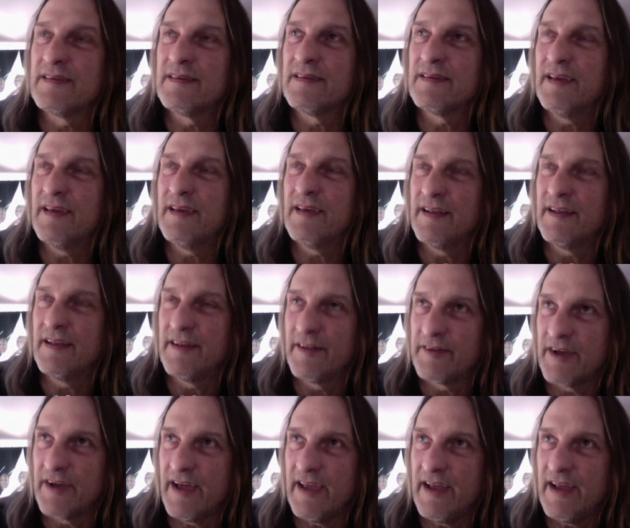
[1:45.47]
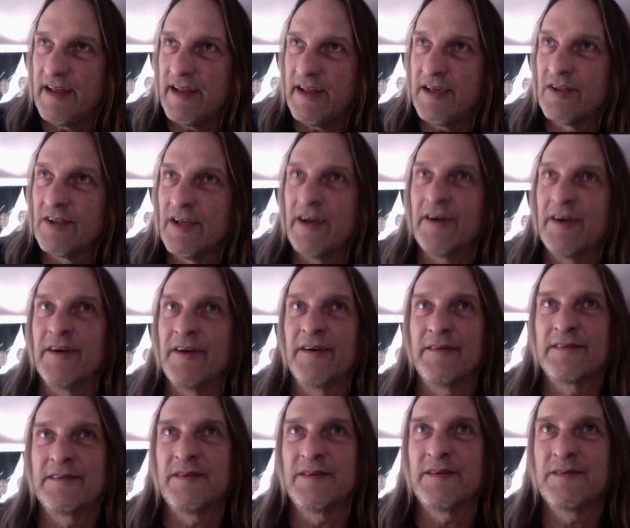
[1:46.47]
and another guy eddie clare
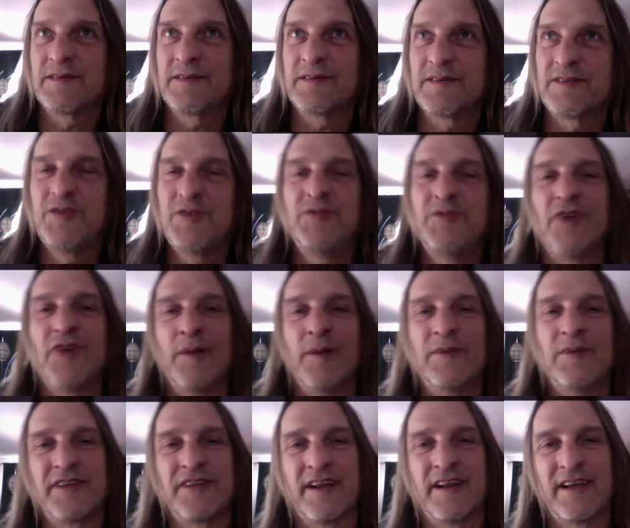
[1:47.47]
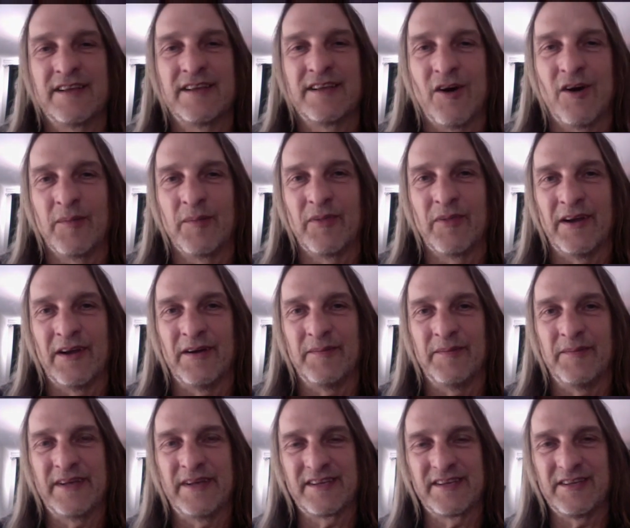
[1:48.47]
there's two drummers and a guitar player
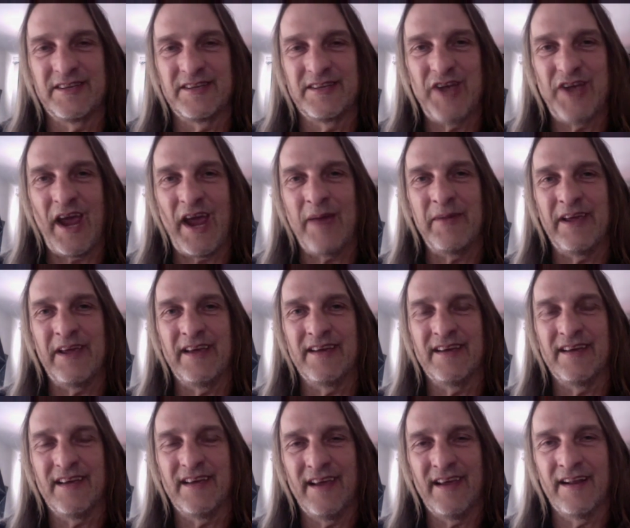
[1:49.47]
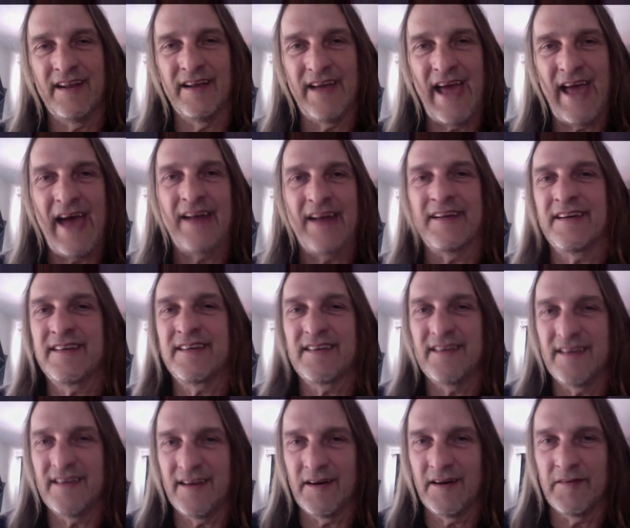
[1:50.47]
basically jamming in an attic
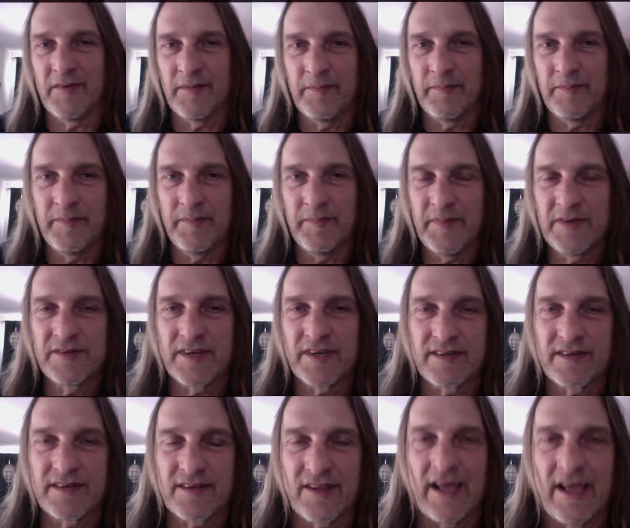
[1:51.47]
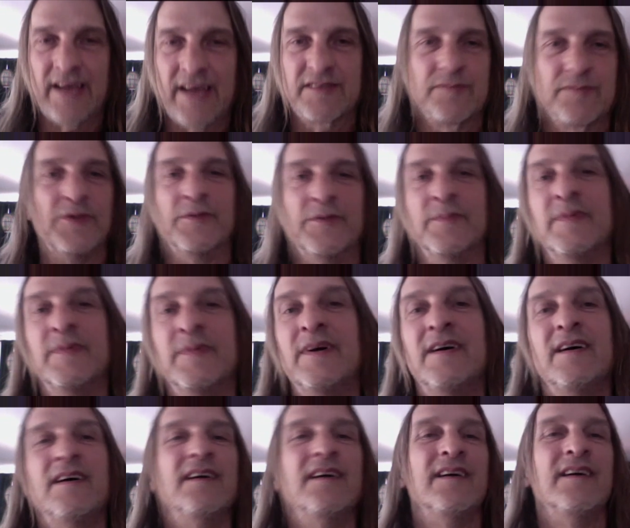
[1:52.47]
of a music classroom
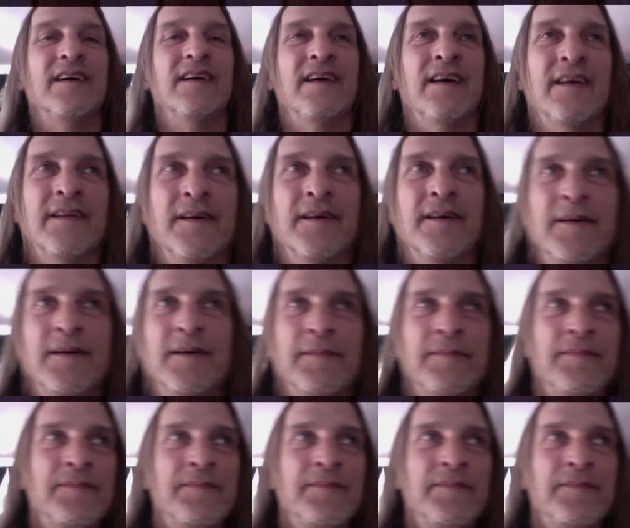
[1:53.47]
and um